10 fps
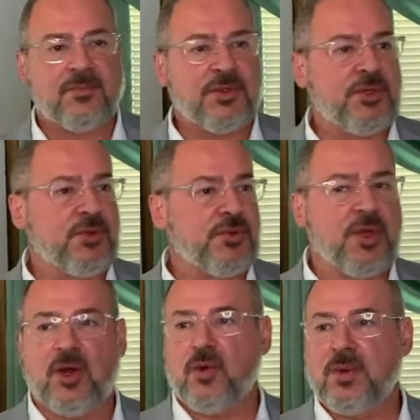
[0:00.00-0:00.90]
You
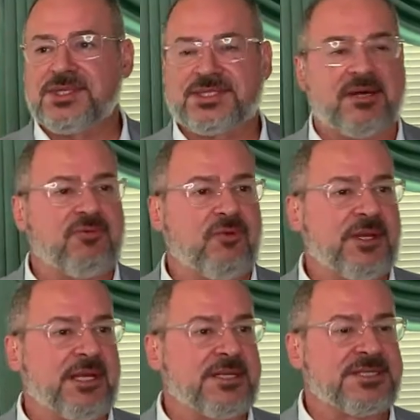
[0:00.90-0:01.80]
know what
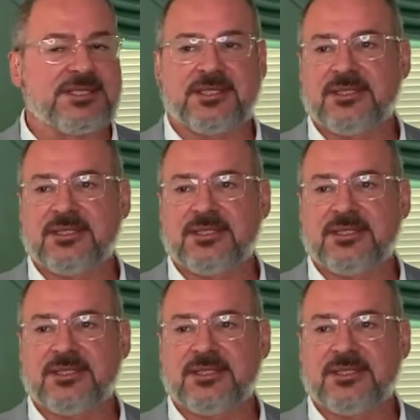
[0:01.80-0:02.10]
suffering is.